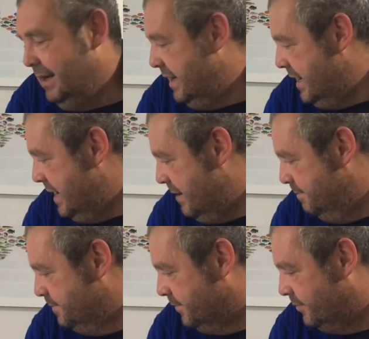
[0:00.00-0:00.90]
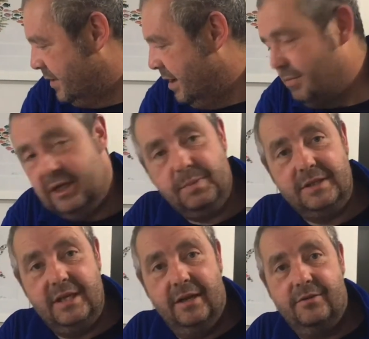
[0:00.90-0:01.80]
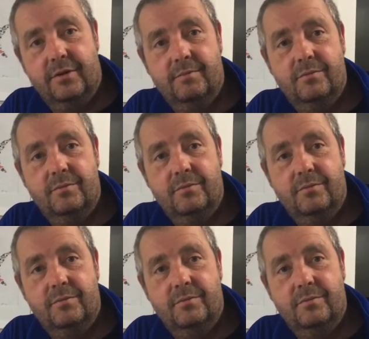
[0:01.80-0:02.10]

That's basically it.